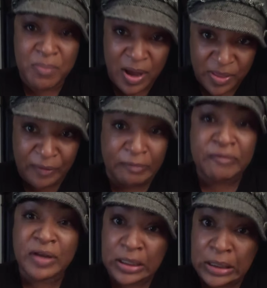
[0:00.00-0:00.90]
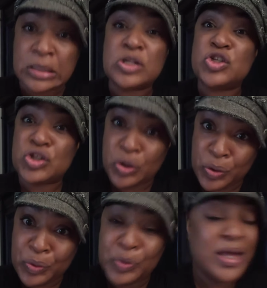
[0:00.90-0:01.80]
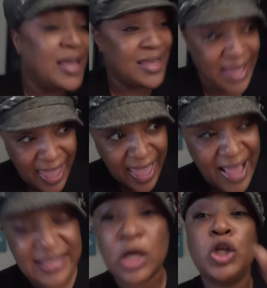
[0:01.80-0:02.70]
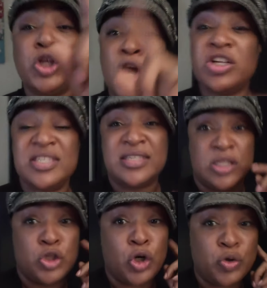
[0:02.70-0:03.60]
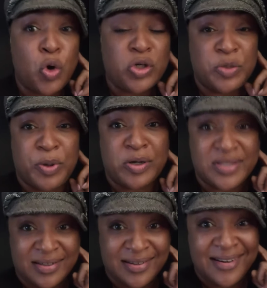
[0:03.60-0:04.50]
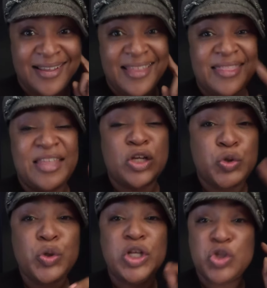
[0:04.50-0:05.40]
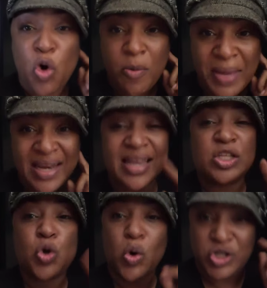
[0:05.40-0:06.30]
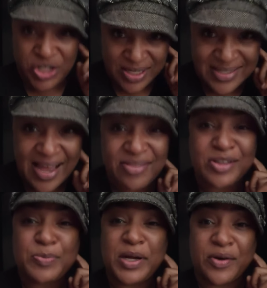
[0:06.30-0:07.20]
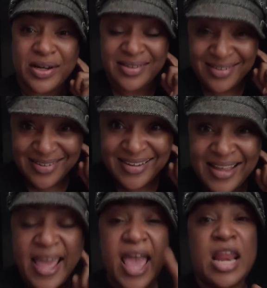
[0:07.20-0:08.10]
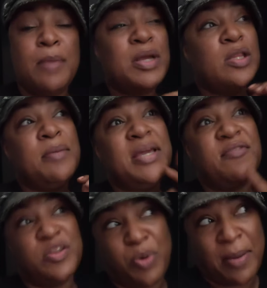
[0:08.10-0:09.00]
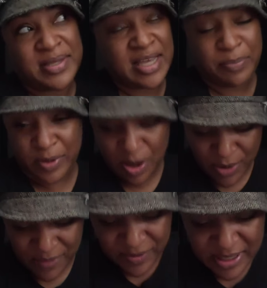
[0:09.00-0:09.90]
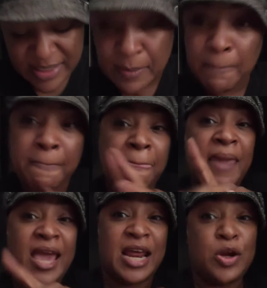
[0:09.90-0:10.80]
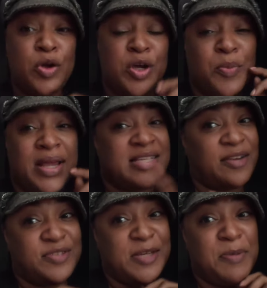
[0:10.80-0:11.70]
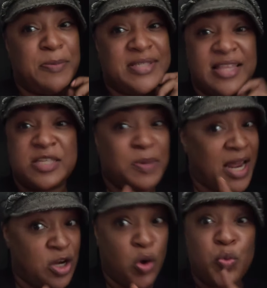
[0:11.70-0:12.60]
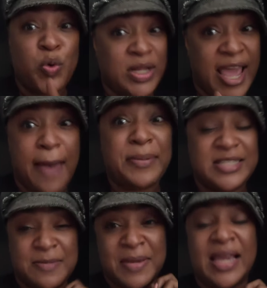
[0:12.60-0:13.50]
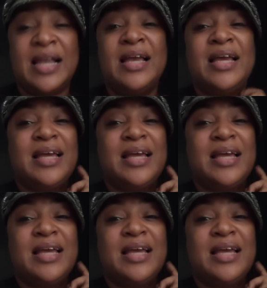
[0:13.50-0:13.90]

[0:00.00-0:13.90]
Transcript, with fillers: motherfucking soul. Yes, the narcissist is a tortured person. They're truly tormented and tortured inside their spirit. And I'm, let me give you the prime example. Y'all ready for this? And I know you can relate because I've seen people say this, but I know it really happened to me.